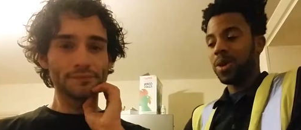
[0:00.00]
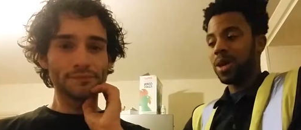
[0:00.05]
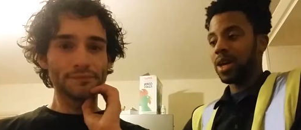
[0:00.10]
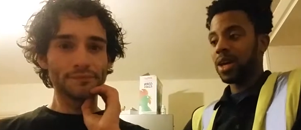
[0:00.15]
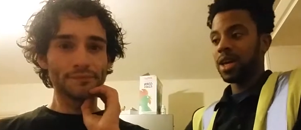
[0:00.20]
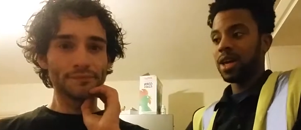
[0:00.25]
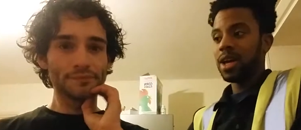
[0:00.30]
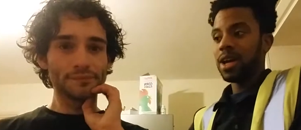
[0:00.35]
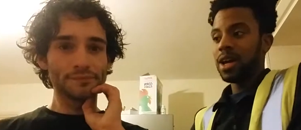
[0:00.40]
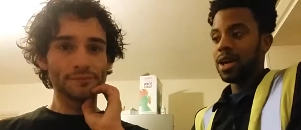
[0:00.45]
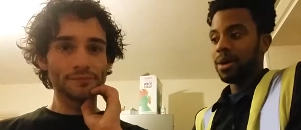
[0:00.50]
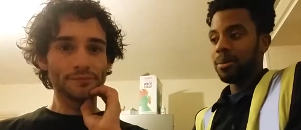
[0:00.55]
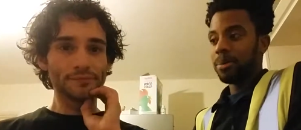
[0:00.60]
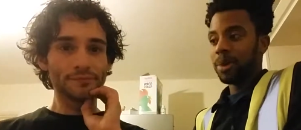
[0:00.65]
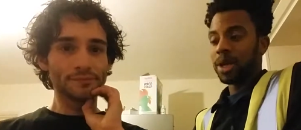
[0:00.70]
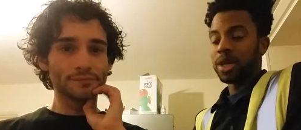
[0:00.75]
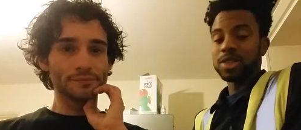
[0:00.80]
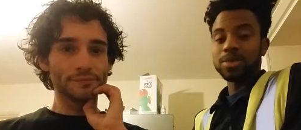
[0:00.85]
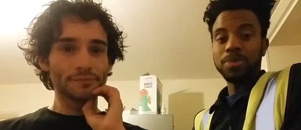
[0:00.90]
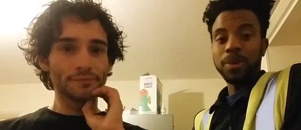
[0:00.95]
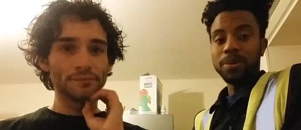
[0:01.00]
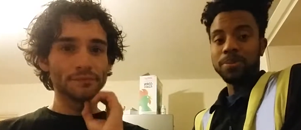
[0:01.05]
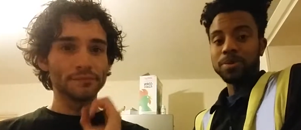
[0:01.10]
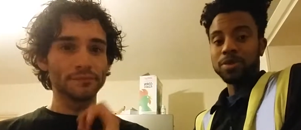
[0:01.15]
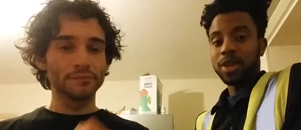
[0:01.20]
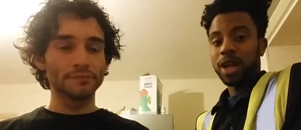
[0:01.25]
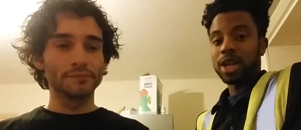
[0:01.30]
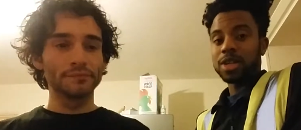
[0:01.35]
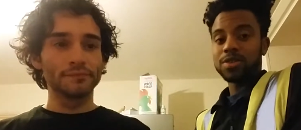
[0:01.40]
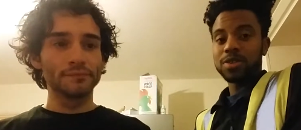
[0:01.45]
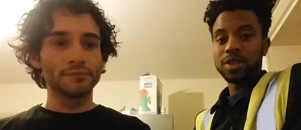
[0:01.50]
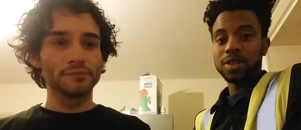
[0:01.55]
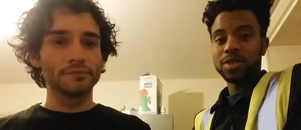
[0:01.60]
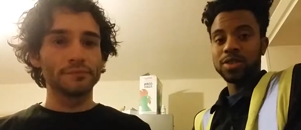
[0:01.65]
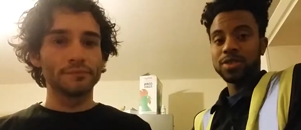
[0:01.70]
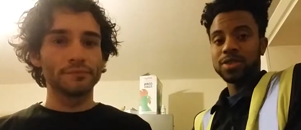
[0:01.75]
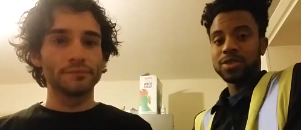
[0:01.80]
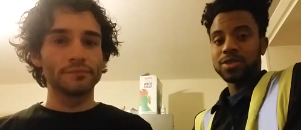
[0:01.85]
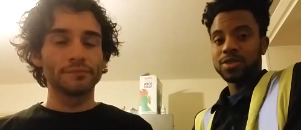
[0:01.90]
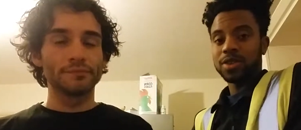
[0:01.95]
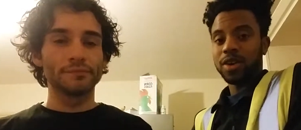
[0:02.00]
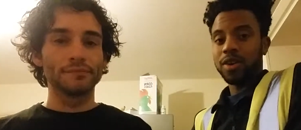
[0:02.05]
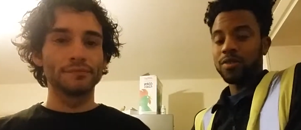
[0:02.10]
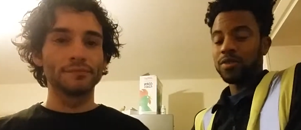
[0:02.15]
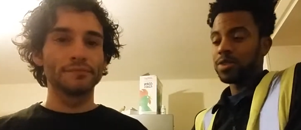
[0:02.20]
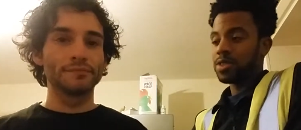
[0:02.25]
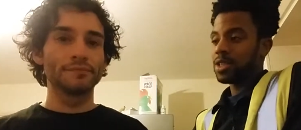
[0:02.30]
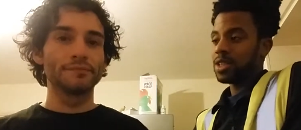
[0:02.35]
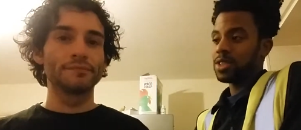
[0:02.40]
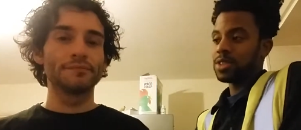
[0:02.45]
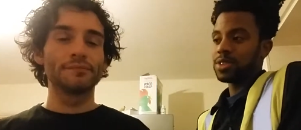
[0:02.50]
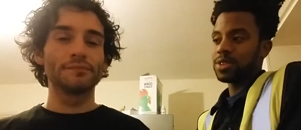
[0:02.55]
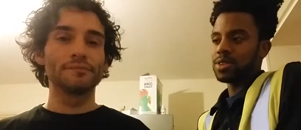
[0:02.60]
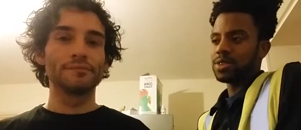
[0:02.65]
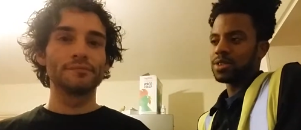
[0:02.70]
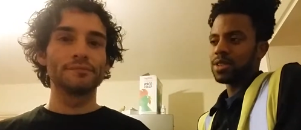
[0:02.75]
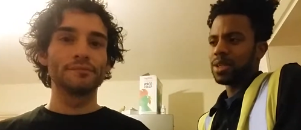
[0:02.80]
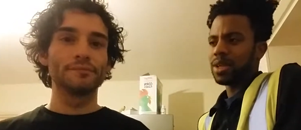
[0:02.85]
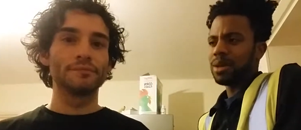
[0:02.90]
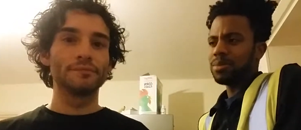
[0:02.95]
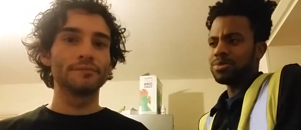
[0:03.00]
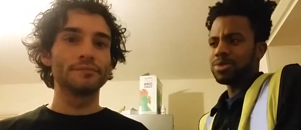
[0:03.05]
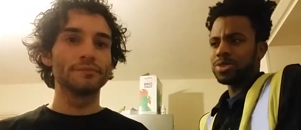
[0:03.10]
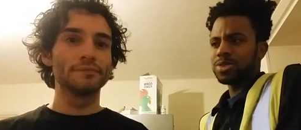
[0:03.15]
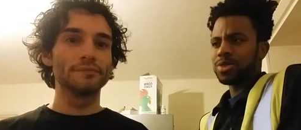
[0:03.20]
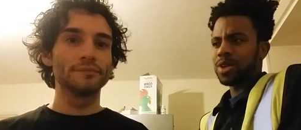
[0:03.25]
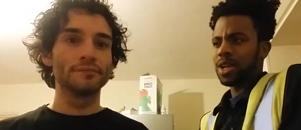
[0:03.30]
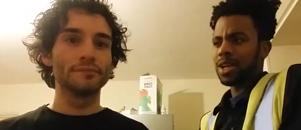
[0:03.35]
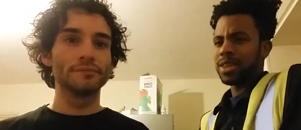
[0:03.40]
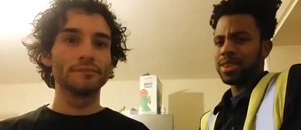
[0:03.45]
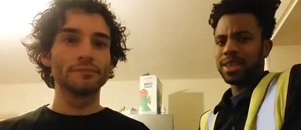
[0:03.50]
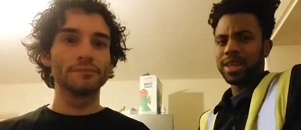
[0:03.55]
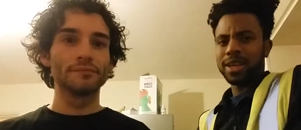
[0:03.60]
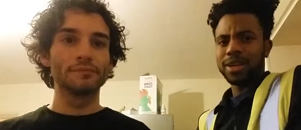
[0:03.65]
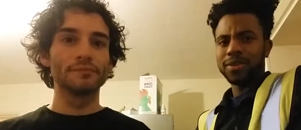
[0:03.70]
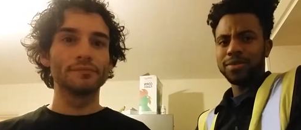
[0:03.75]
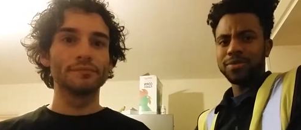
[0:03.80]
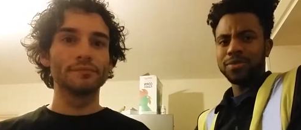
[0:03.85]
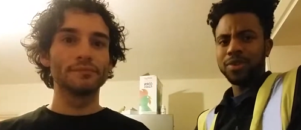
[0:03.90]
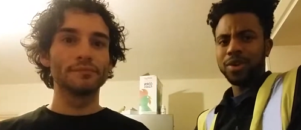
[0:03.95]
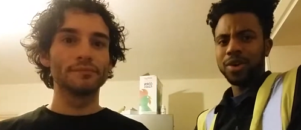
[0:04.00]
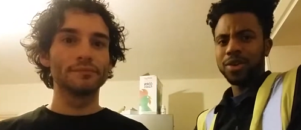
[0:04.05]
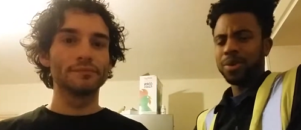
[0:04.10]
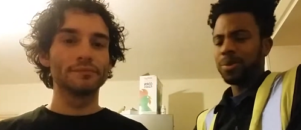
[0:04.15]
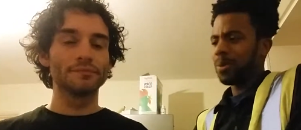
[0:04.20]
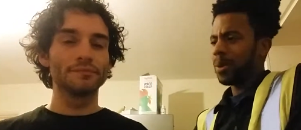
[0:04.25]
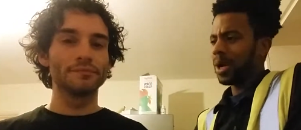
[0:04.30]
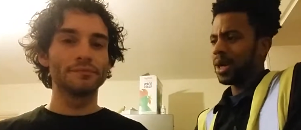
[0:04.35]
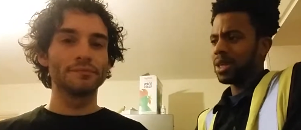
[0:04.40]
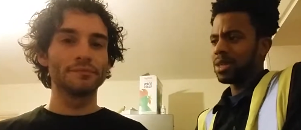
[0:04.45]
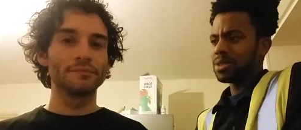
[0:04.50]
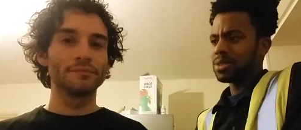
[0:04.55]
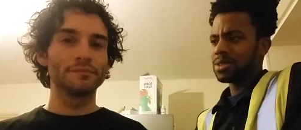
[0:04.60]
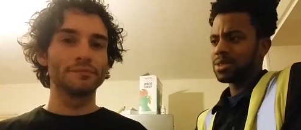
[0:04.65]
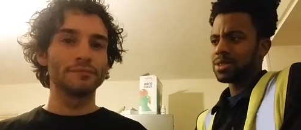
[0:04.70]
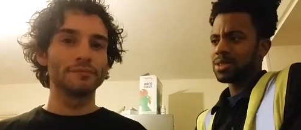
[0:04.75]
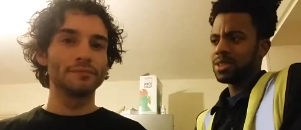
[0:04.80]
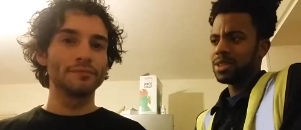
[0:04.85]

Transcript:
Speaker 1: way because people naturally do this in conversations. And I'm just trying to think of other ways